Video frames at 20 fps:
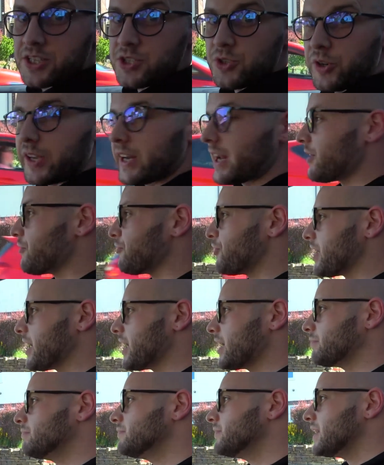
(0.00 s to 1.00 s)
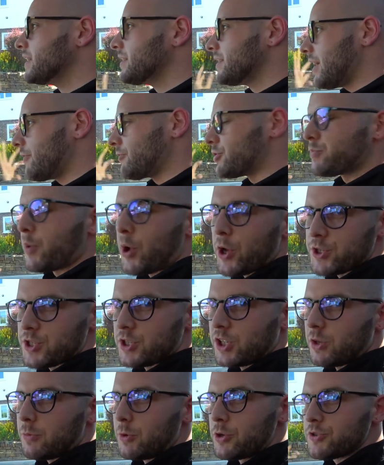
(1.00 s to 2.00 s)
stuck in it every day. The average
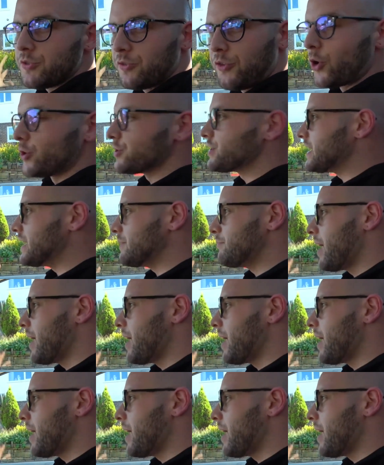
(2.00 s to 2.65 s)
person commutes 14